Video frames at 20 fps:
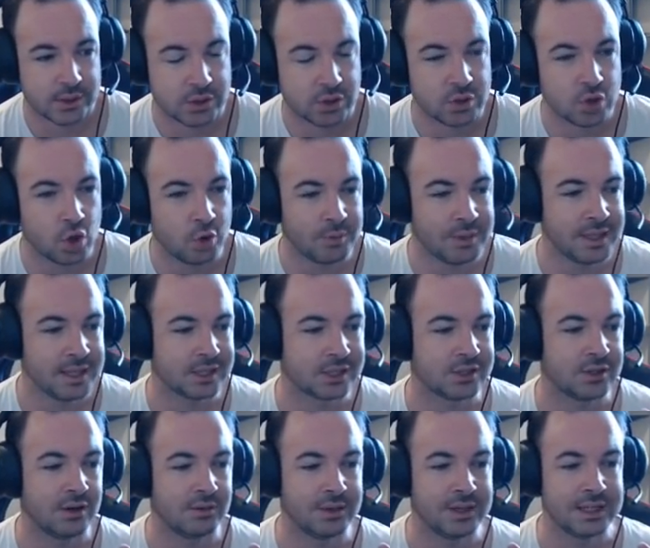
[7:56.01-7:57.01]
So normally it's
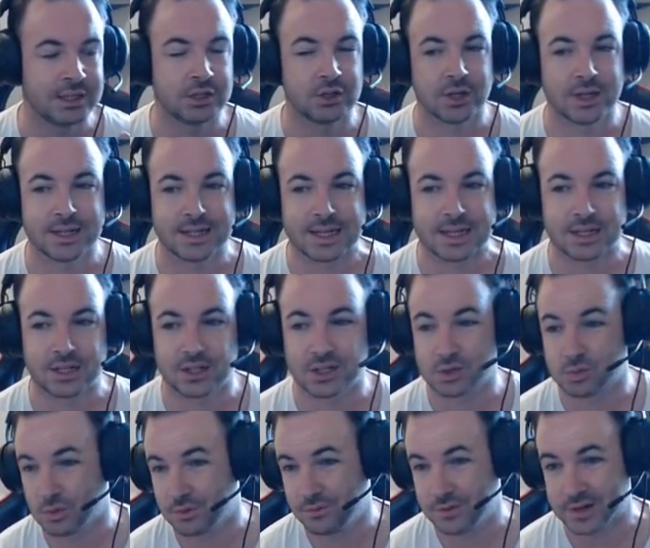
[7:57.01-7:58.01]
not really a good idea to
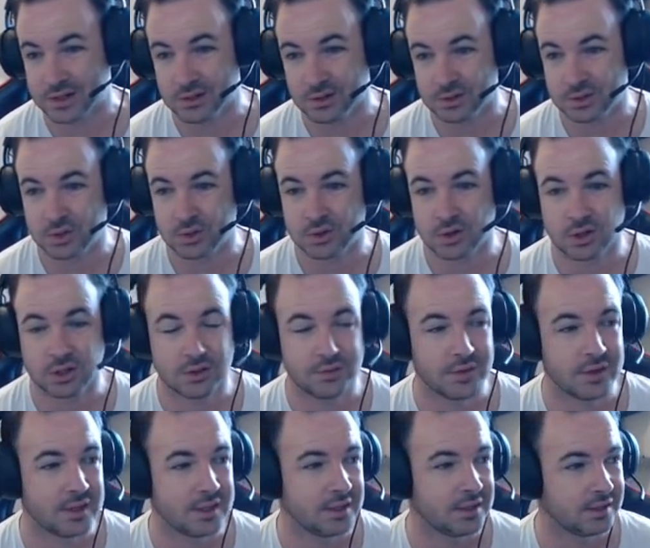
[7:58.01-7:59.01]
just reveal your
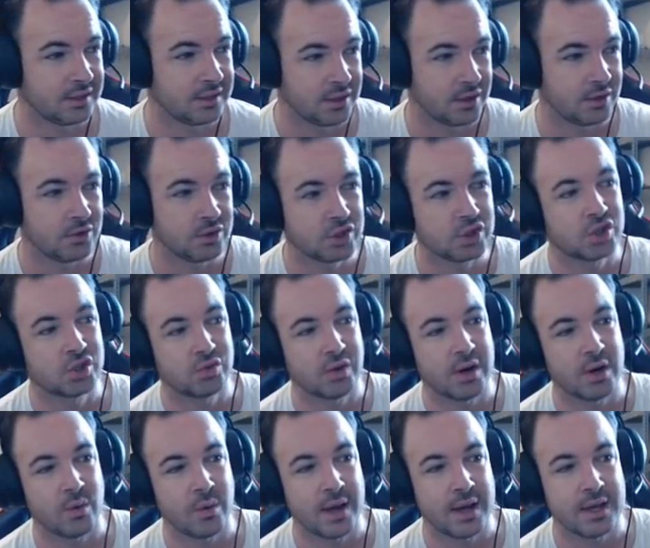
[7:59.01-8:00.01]
Noctifer,
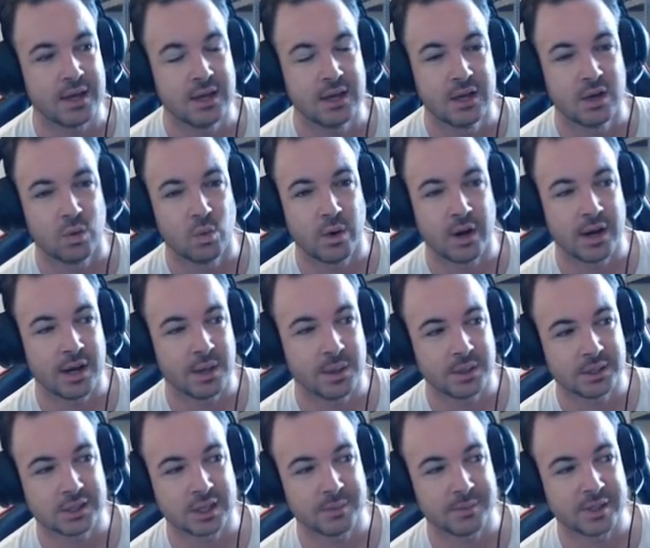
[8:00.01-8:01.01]
straight away where
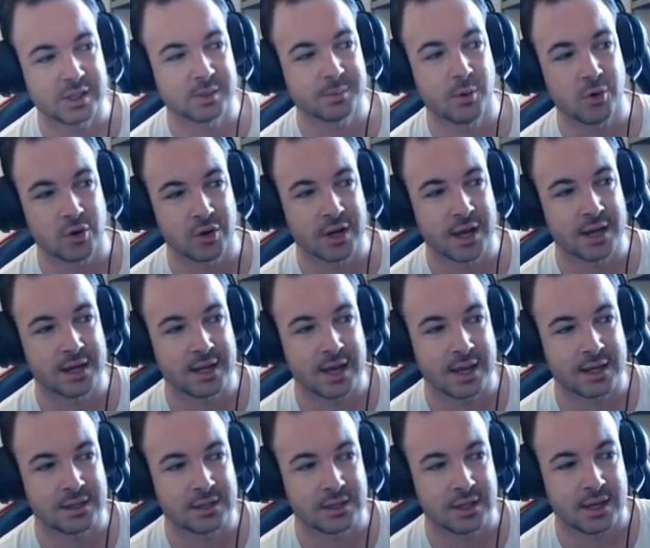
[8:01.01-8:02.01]
there's going to be a smoke grenade
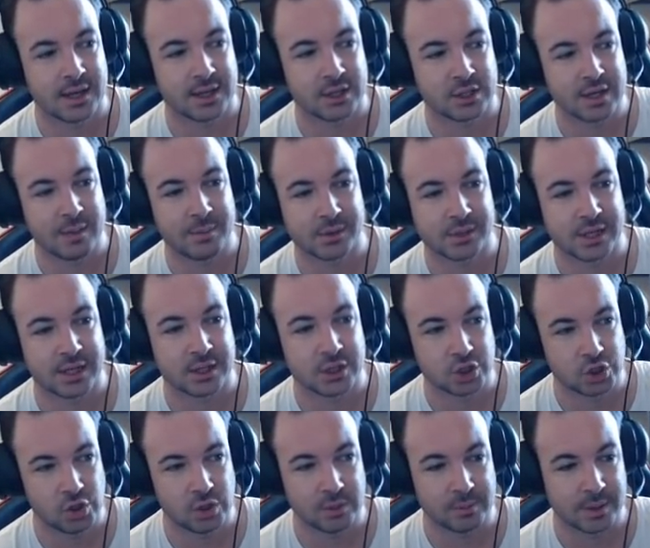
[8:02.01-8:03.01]
and Jambazan
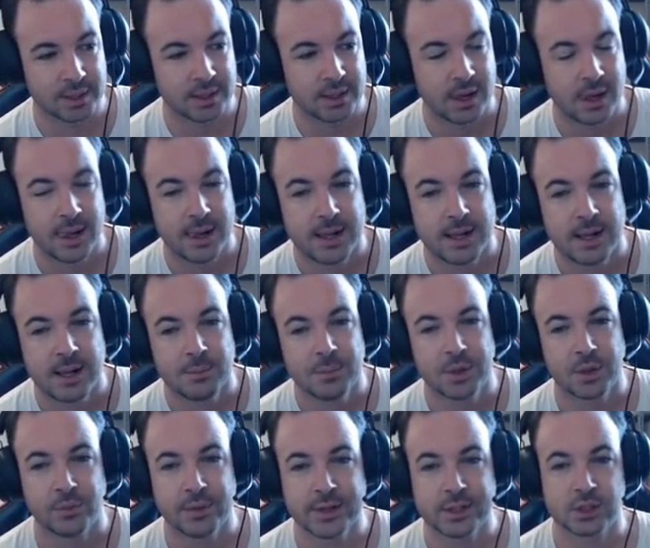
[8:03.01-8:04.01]
shooting me. But
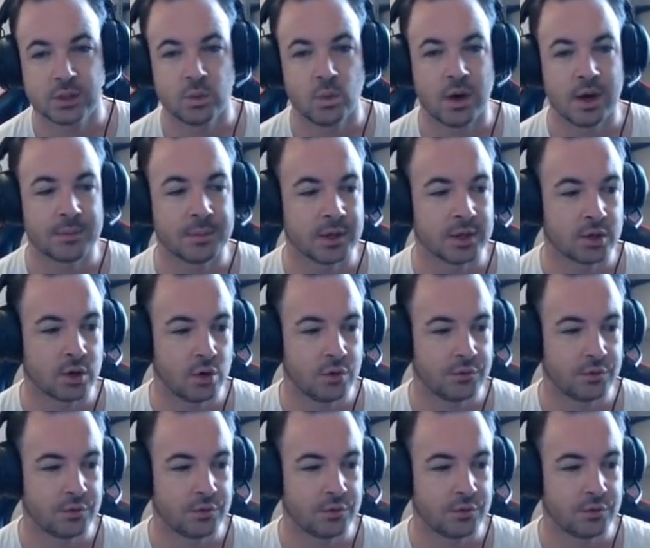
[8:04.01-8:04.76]
the reason why I'm going to go